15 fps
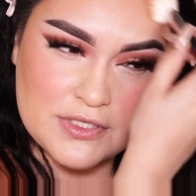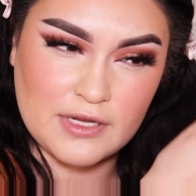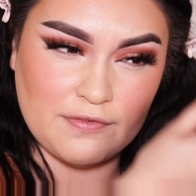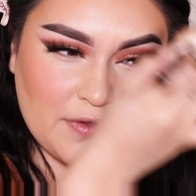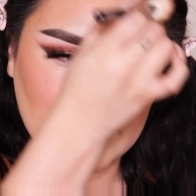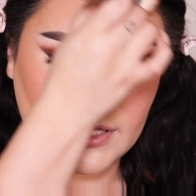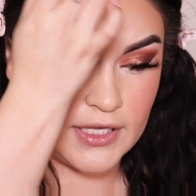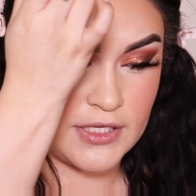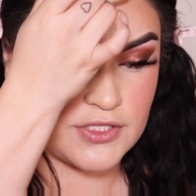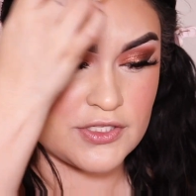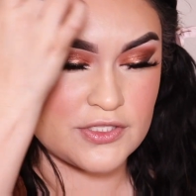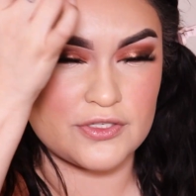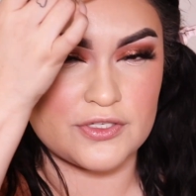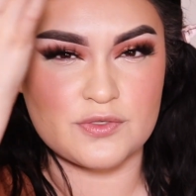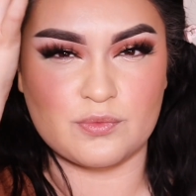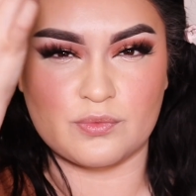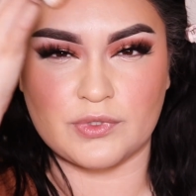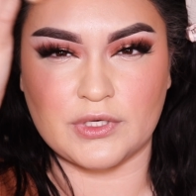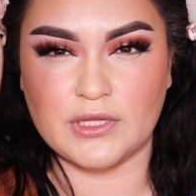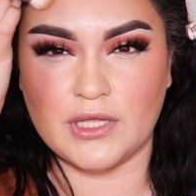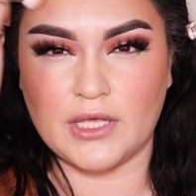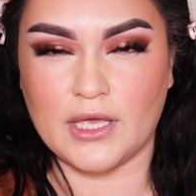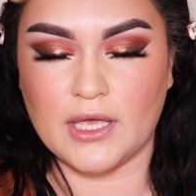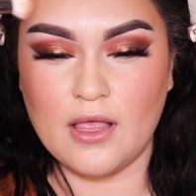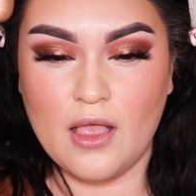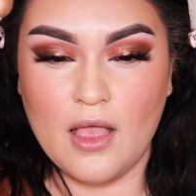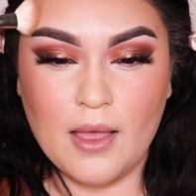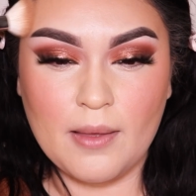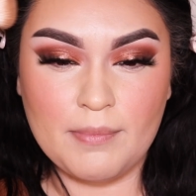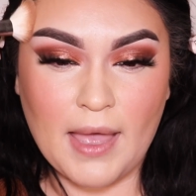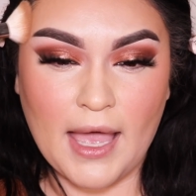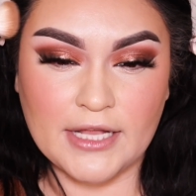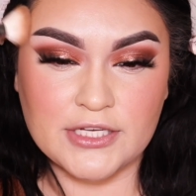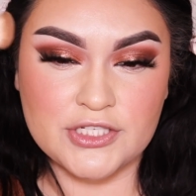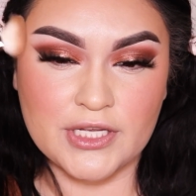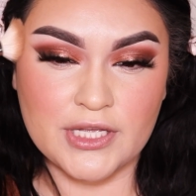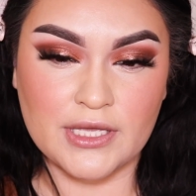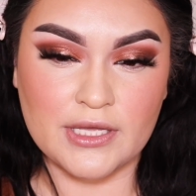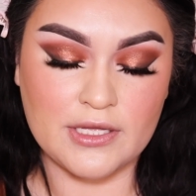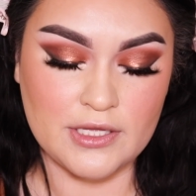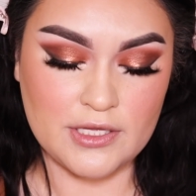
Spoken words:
I feel like it just looks really patchy.